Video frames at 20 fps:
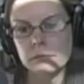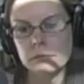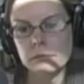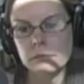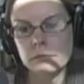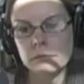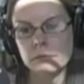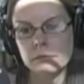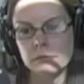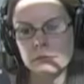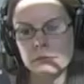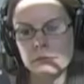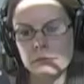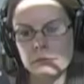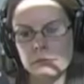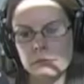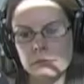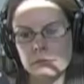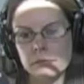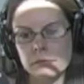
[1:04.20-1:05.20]

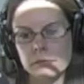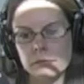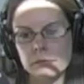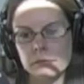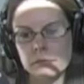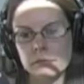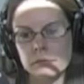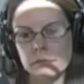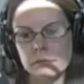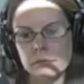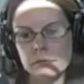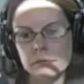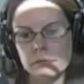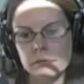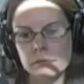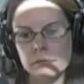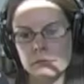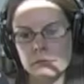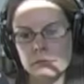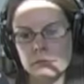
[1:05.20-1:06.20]

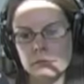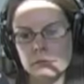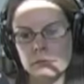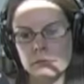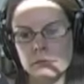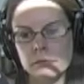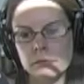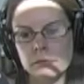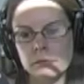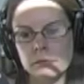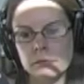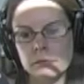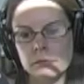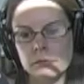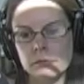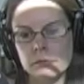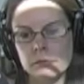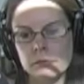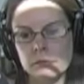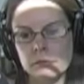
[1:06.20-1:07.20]

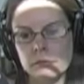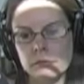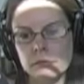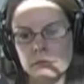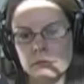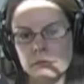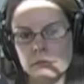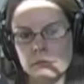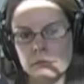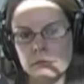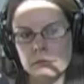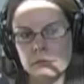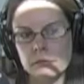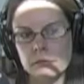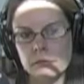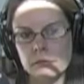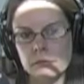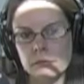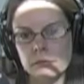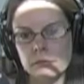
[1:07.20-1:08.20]

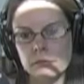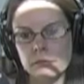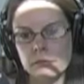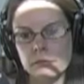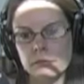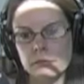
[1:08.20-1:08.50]
(not speaking)